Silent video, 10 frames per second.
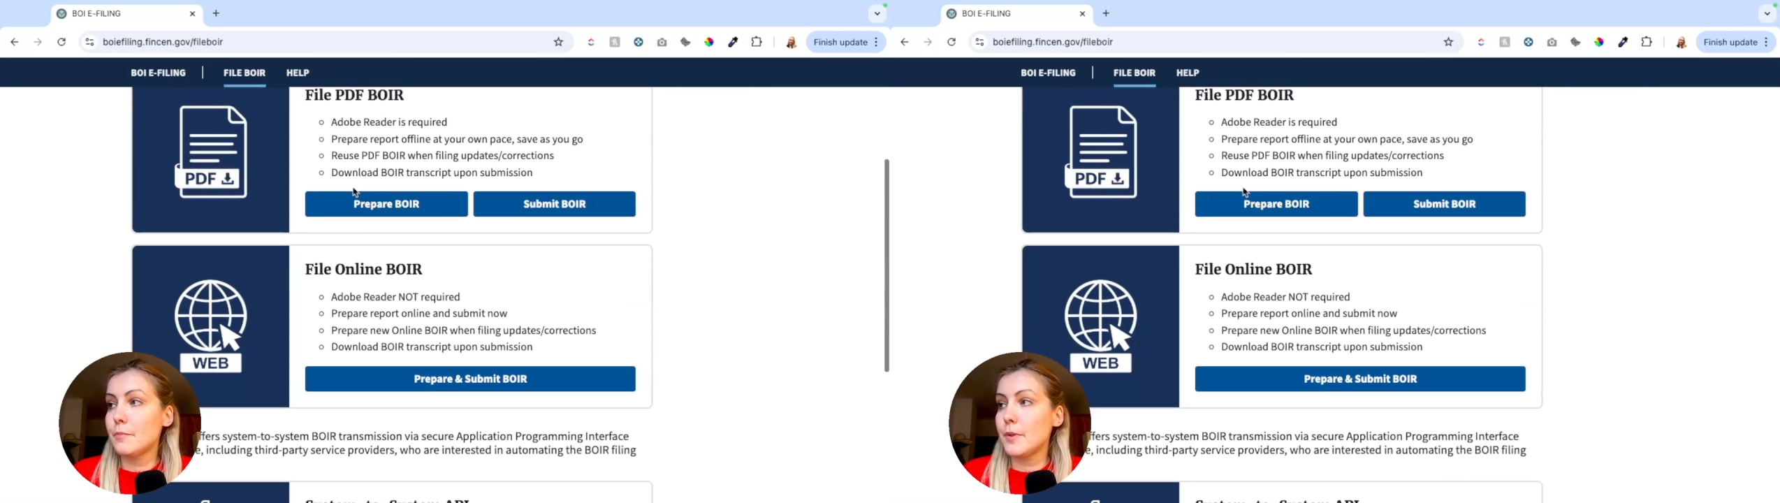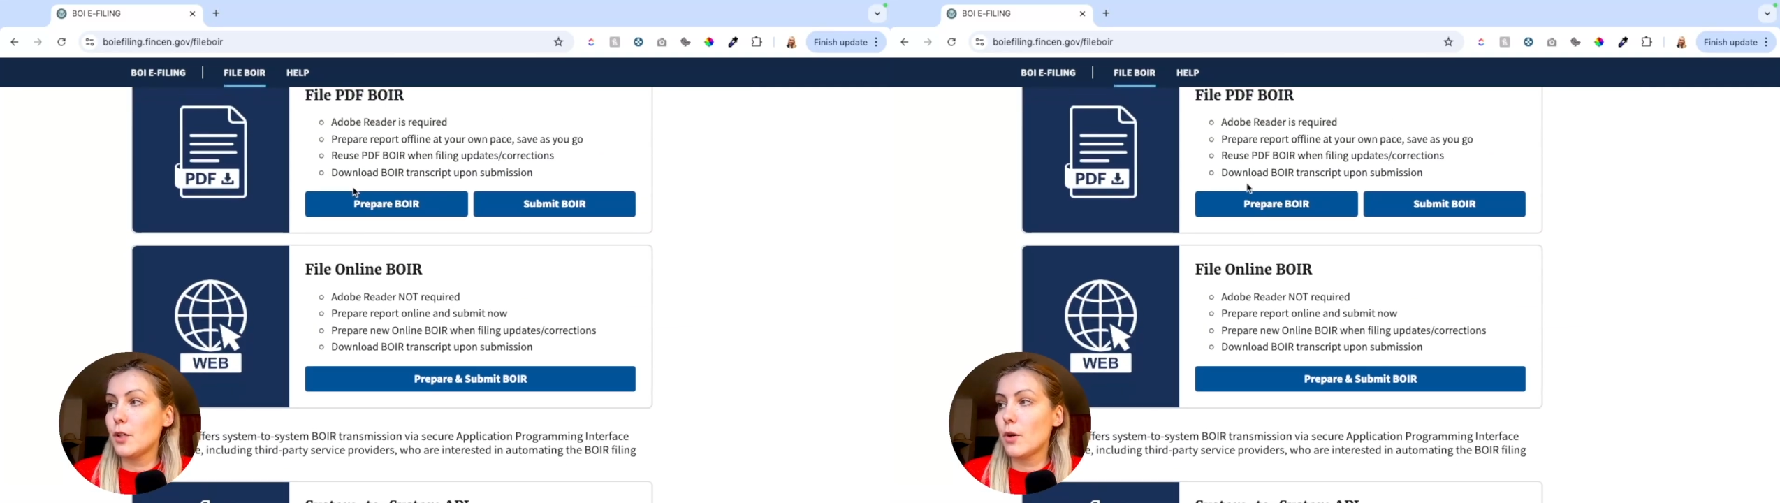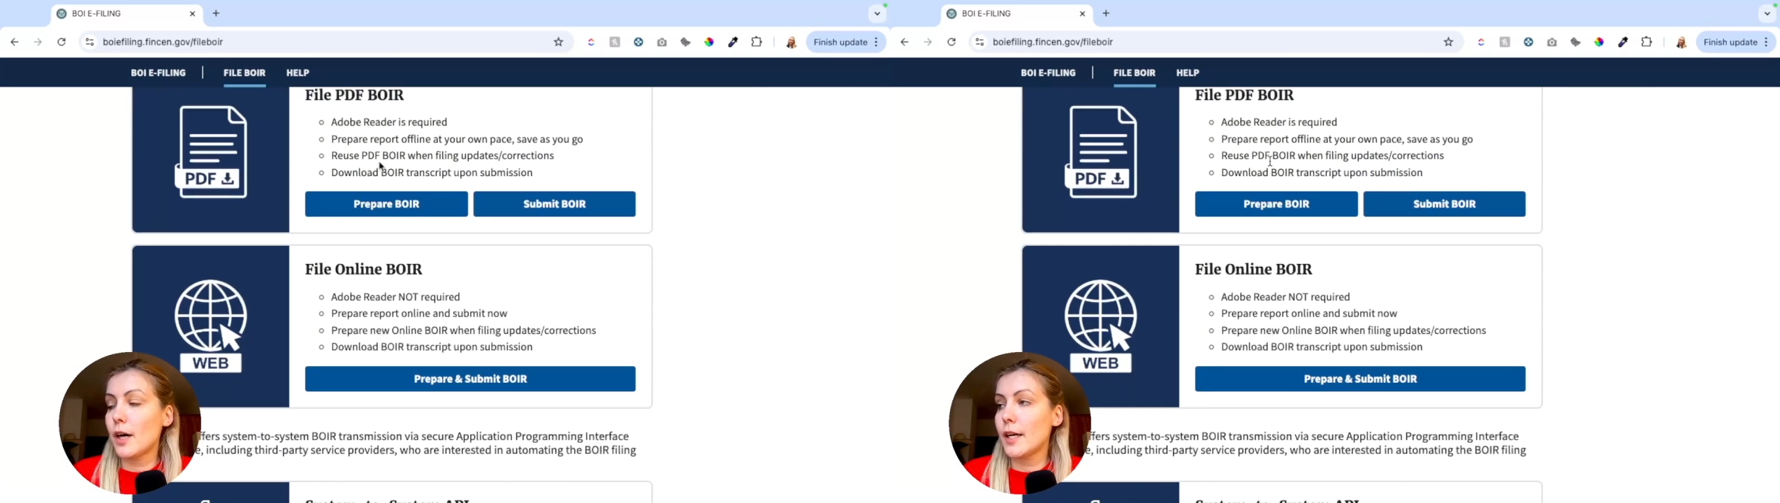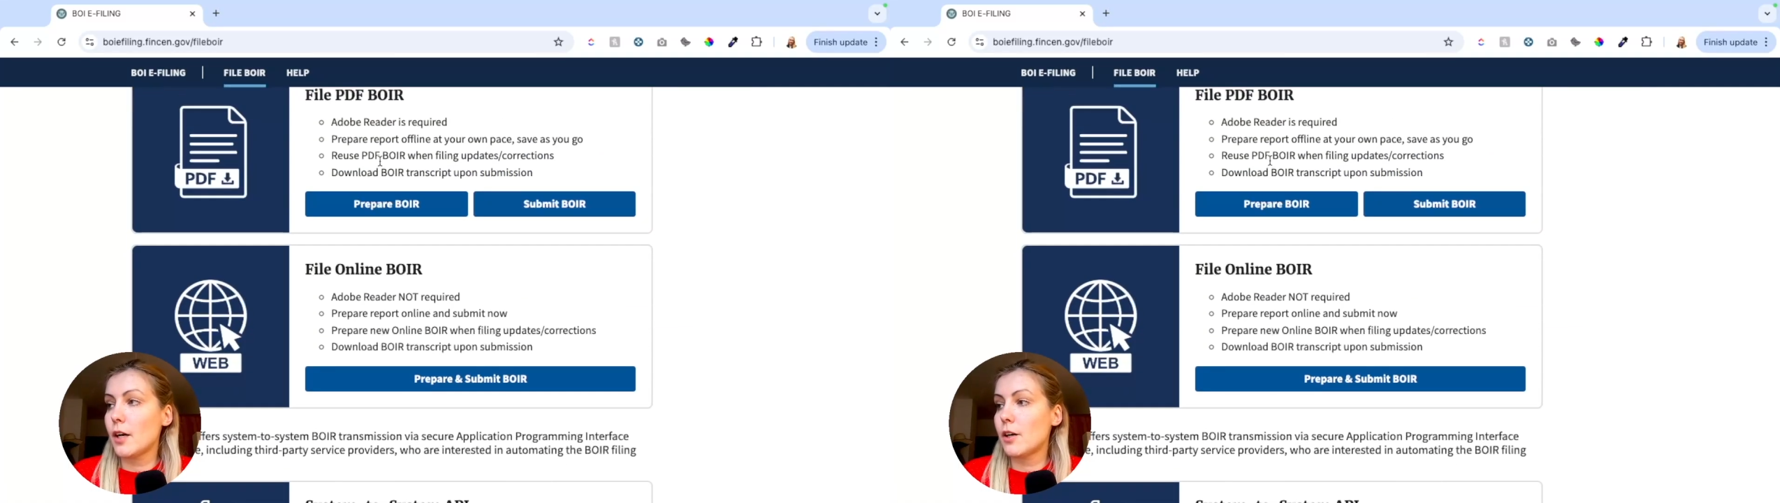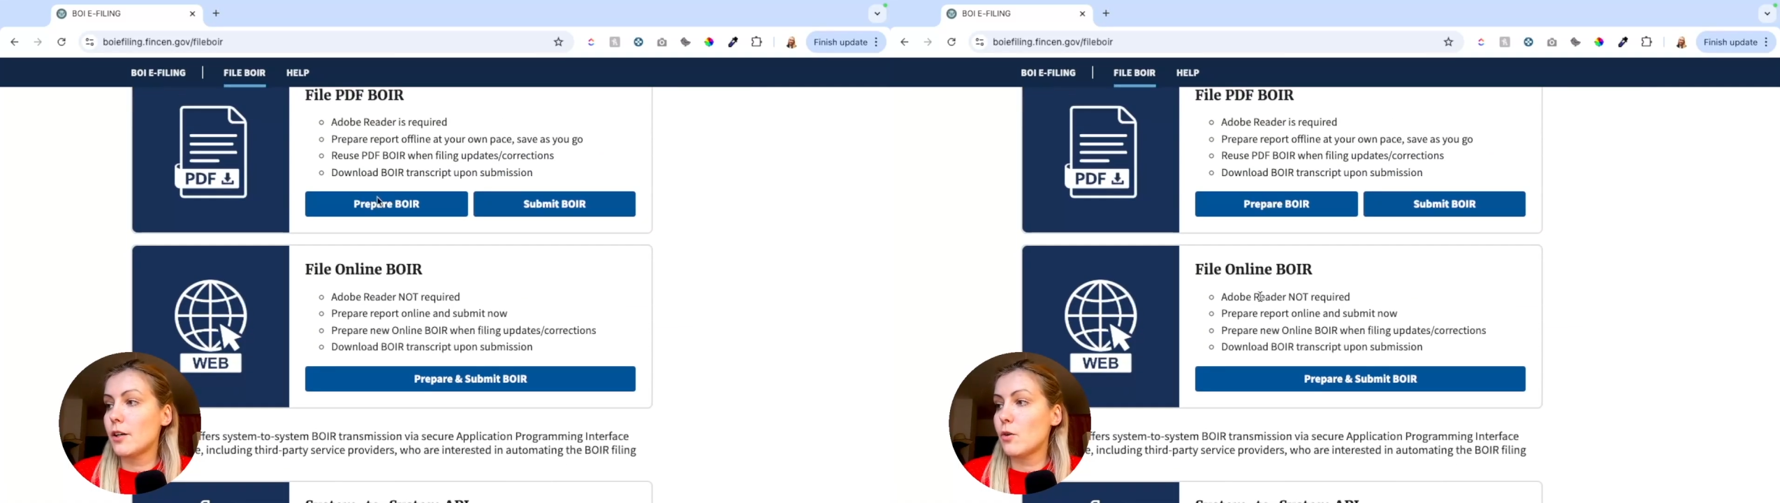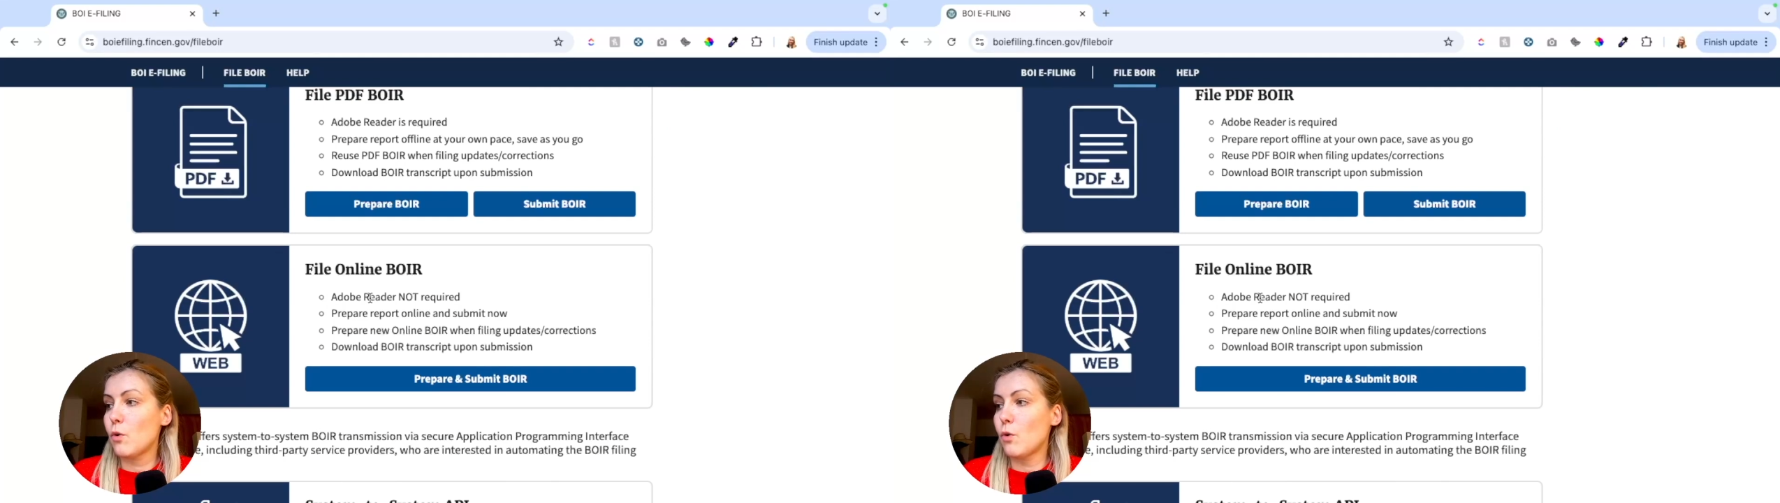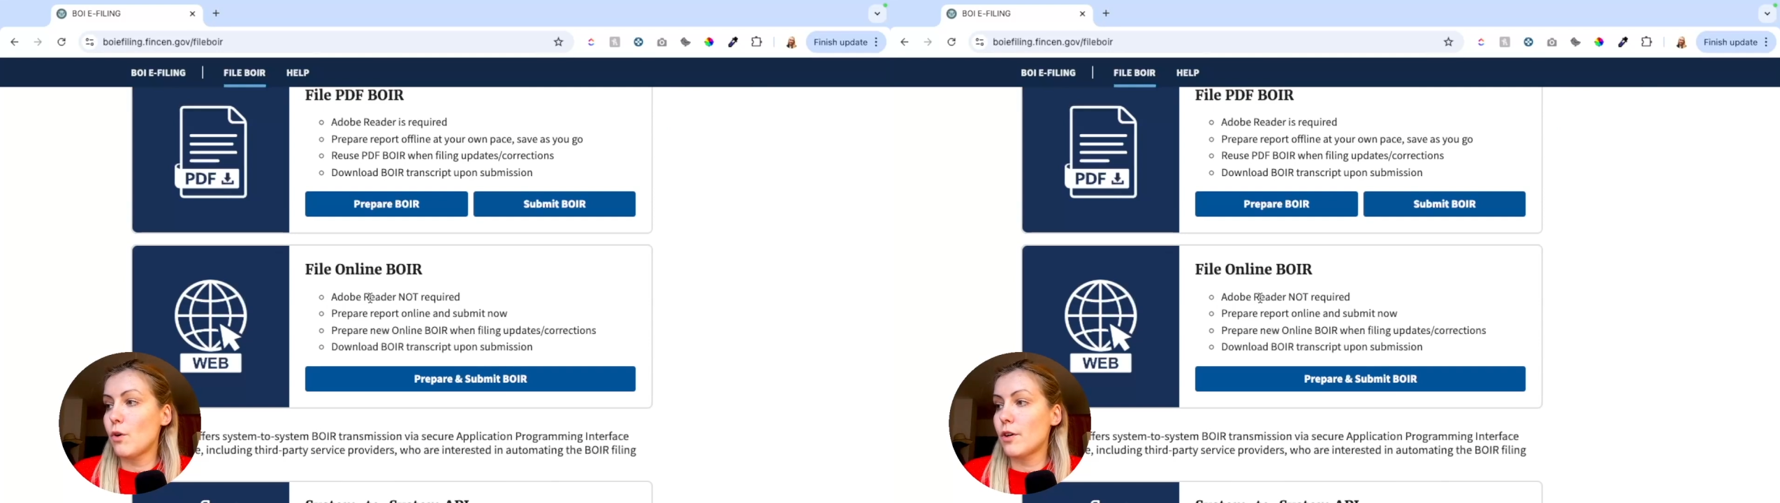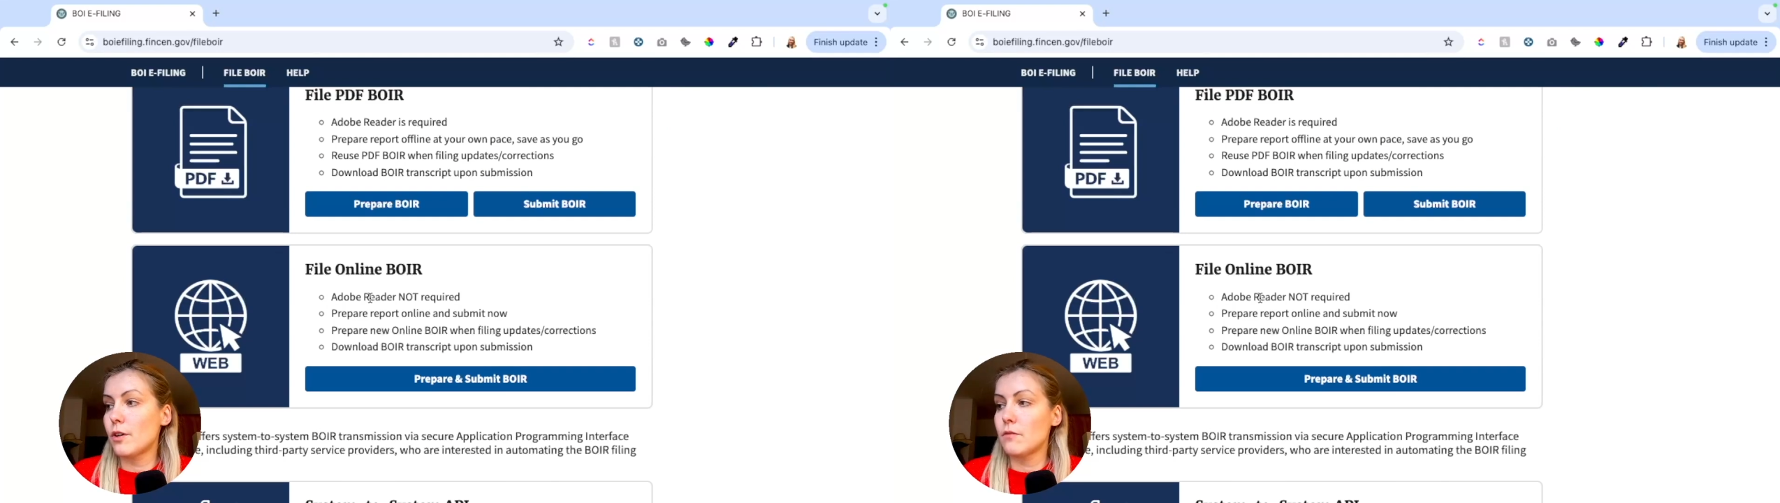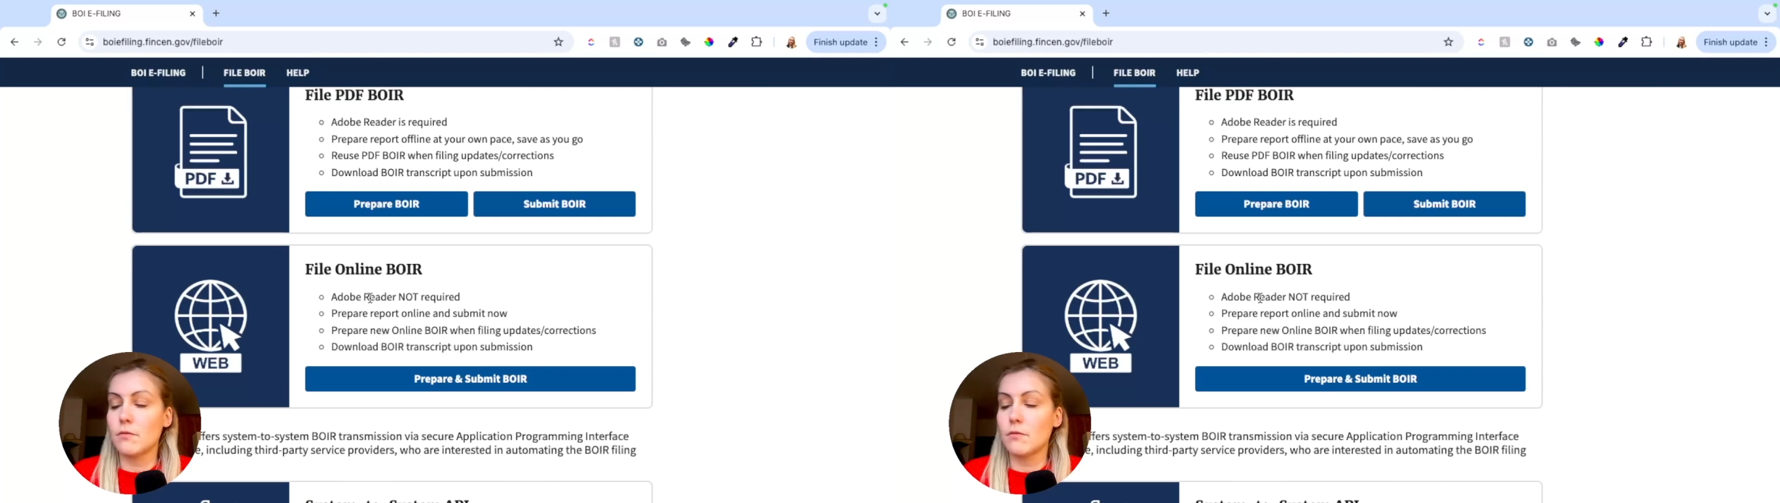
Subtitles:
BOIR or